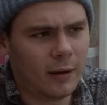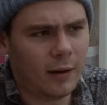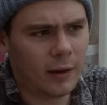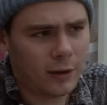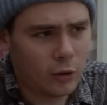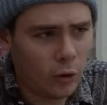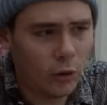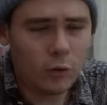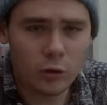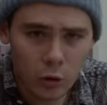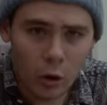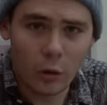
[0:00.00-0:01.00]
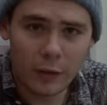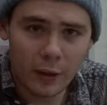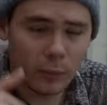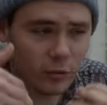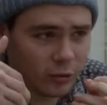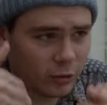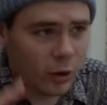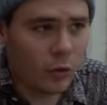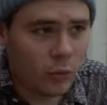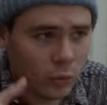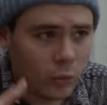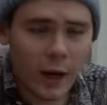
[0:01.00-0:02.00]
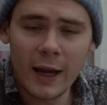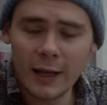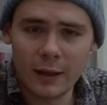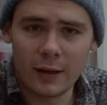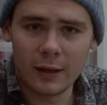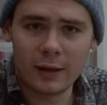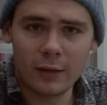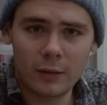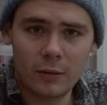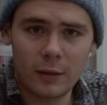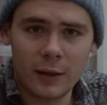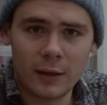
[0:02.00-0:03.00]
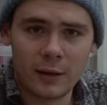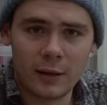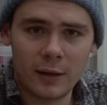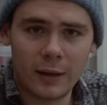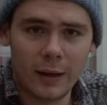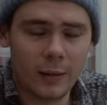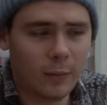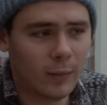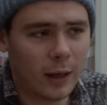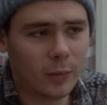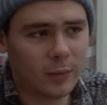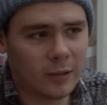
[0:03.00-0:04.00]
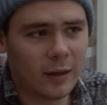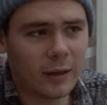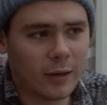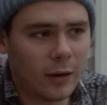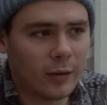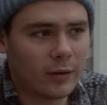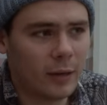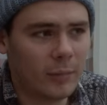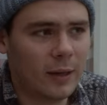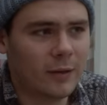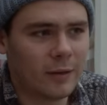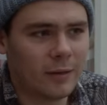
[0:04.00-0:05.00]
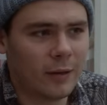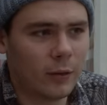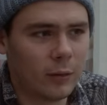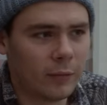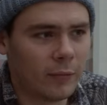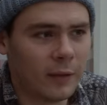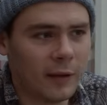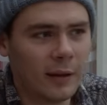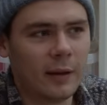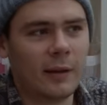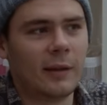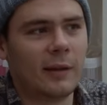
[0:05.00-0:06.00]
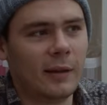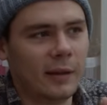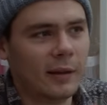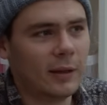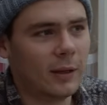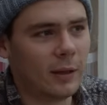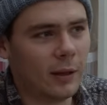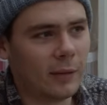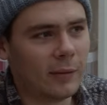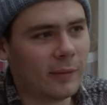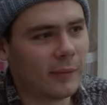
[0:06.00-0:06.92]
I could not. There was no way that I could do it. It was like asking me to solve, you know,